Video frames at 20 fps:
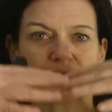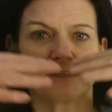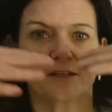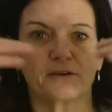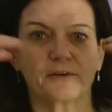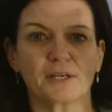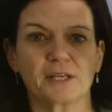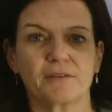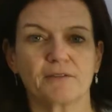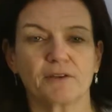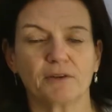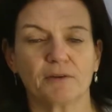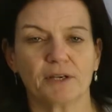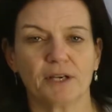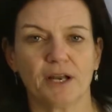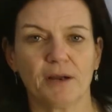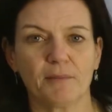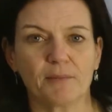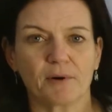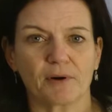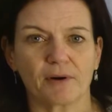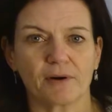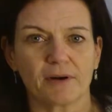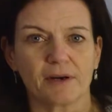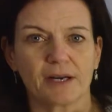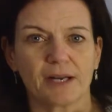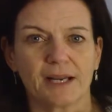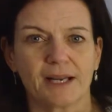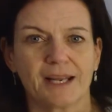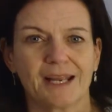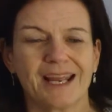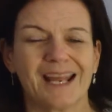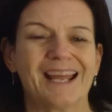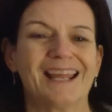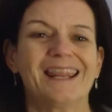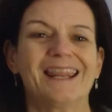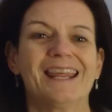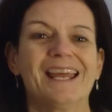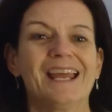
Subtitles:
They'll give you a number. And